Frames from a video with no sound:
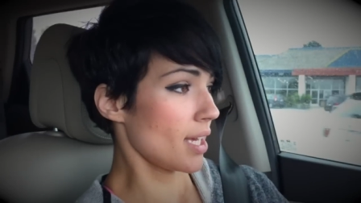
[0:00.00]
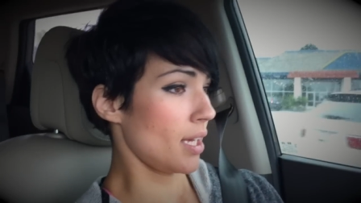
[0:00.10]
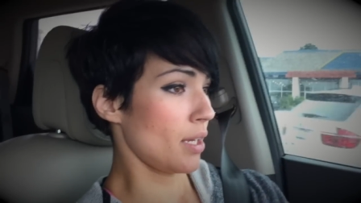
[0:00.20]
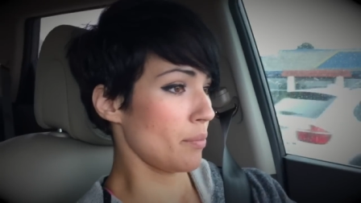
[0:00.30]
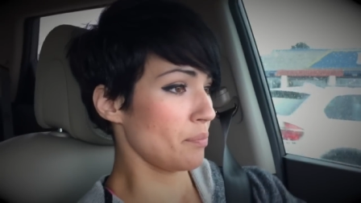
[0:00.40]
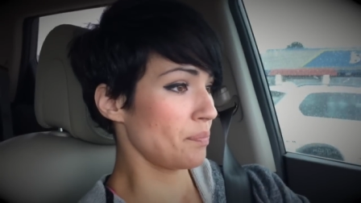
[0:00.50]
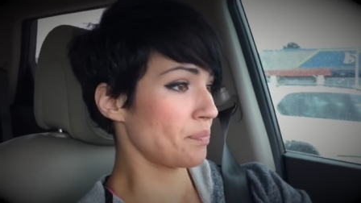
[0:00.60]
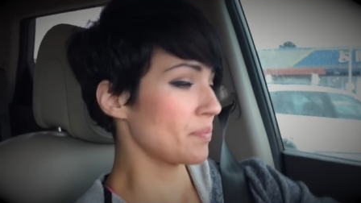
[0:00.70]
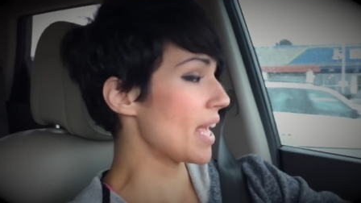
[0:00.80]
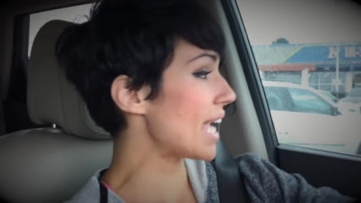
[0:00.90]
um,
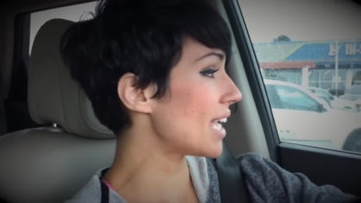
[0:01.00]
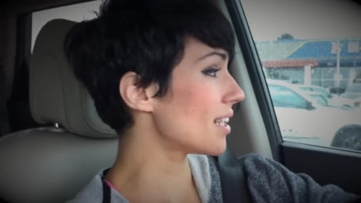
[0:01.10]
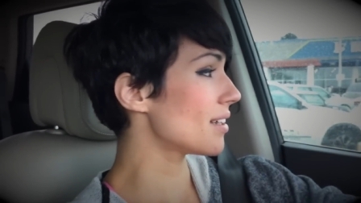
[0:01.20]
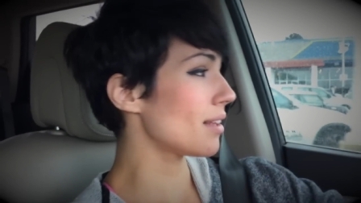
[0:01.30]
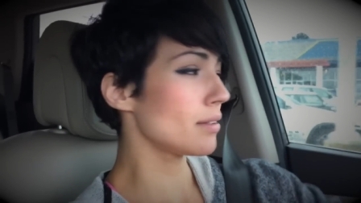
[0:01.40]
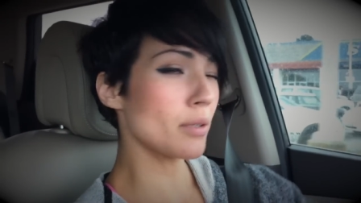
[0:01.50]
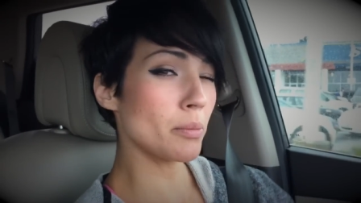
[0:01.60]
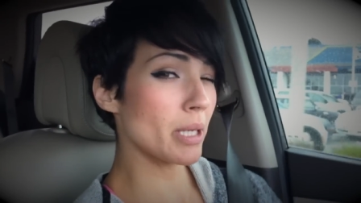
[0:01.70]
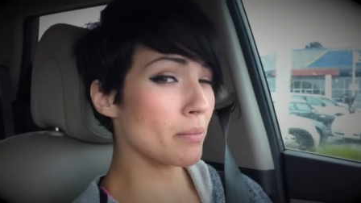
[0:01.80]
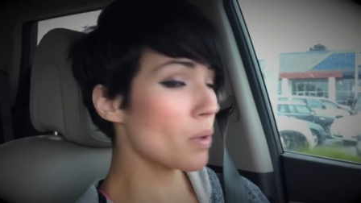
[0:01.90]
ate a
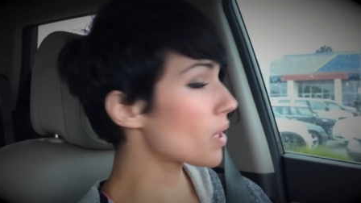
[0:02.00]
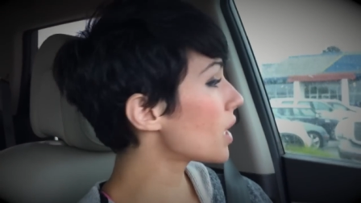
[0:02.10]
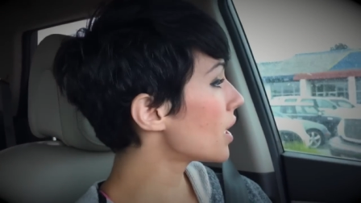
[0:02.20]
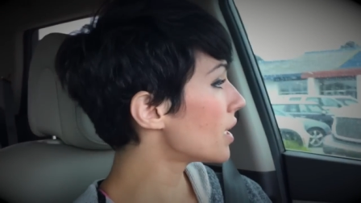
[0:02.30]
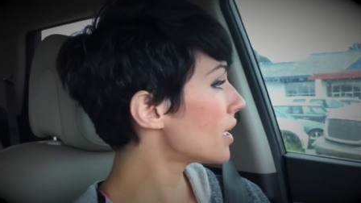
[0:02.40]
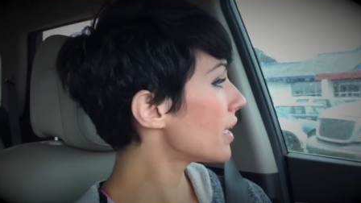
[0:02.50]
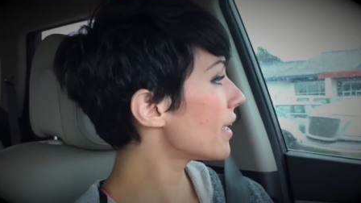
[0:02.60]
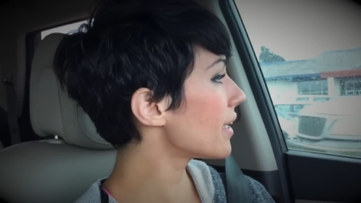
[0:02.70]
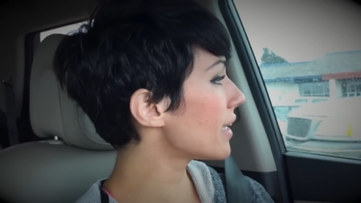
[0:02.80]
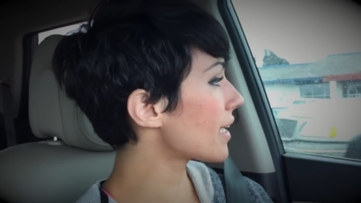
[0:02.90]
little bit more
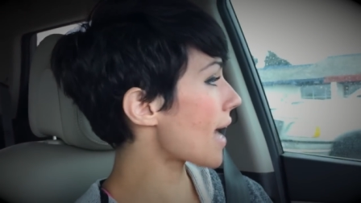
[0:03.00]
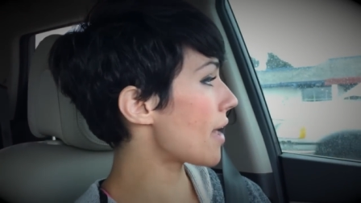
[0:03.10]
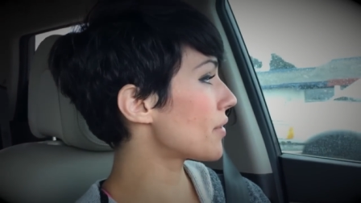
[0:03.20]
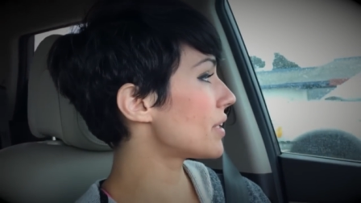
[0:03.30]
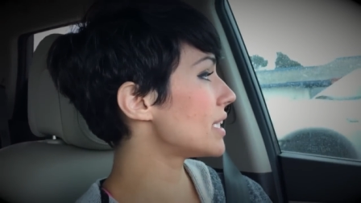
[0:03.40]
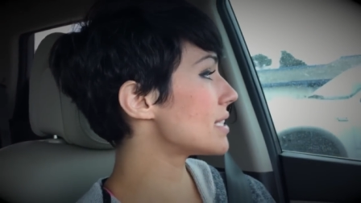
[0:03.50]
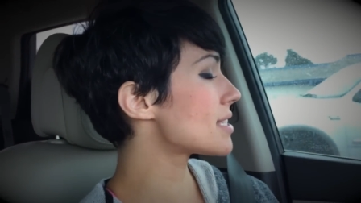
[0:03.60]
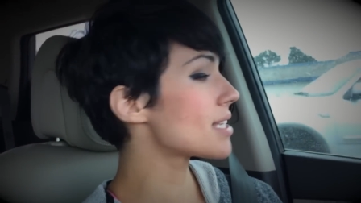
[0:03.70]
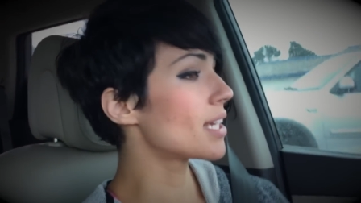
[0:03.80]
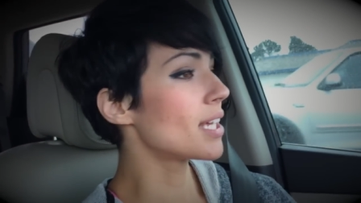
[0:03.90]
in calories,